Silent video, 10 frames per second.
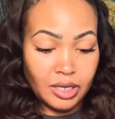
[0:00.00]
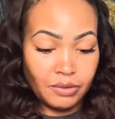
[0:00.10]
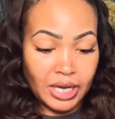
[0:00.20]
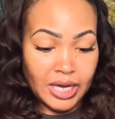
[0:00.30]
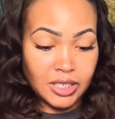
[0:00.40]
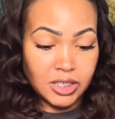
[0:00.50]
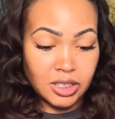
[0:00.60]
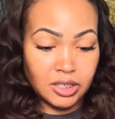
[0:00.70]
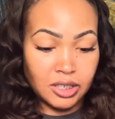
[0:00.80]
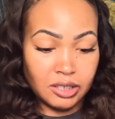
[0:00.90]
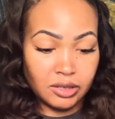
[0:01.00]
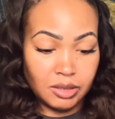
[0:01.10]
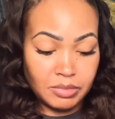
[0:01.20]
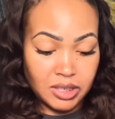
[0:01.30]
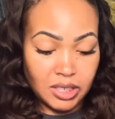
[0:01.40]
Okay, so now
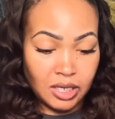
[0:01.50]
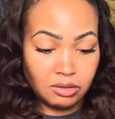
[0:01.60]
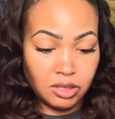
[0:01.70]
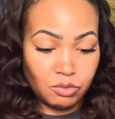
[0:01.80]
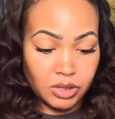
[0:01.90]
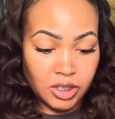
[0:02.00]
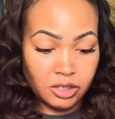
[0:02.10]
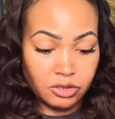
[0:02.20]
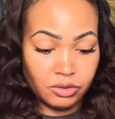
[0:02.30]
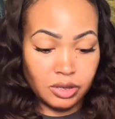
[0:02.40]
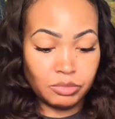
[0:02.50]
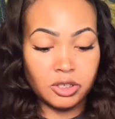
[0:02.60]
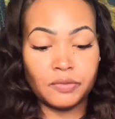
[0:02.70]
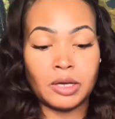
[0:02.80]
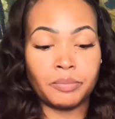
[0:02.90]
I don't know what the hell's going on with
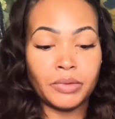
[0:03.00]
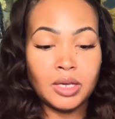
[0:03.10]
this phone.